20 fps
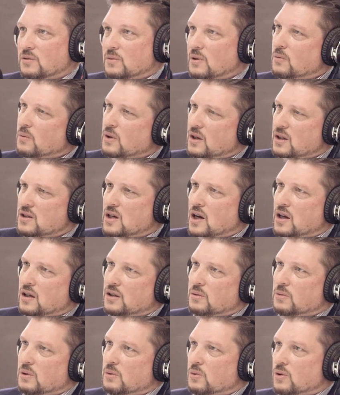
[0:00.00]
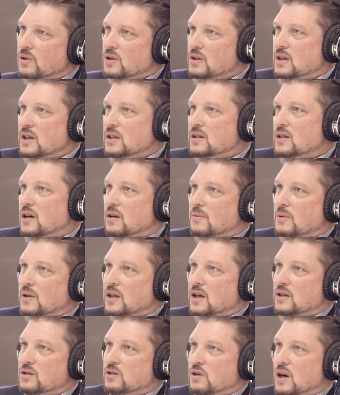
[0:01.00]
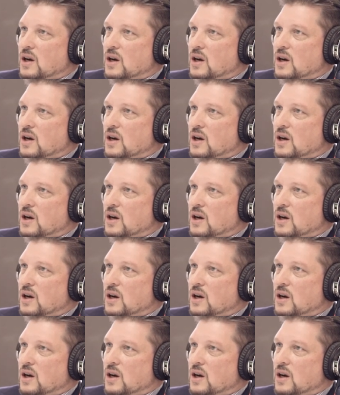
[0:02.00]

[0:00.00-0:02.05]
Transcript: So yeah. maybe we can talk a little bit more in detail yeah. about that